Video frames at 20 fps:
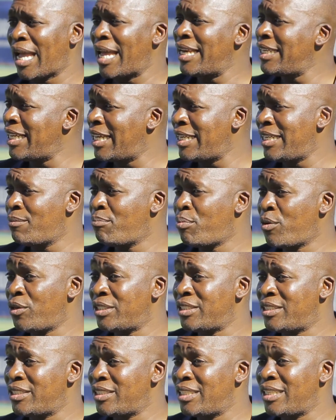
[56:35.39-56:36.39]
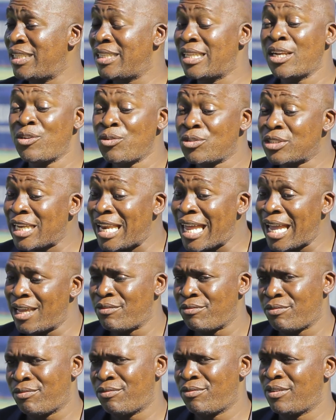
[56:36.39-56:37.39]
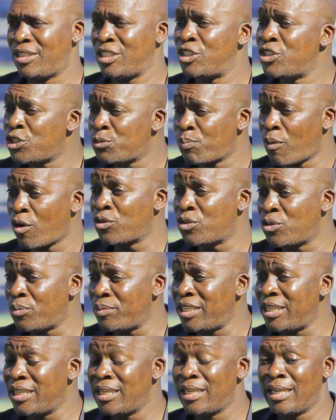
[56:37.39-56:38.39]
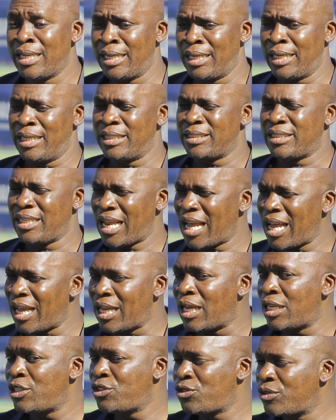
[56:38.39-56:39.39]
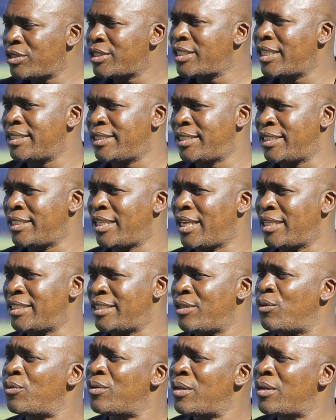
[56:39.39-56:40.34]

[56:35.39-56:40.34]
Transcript: And he had a point. That was live. It spoke to me. So, I saw sense in that.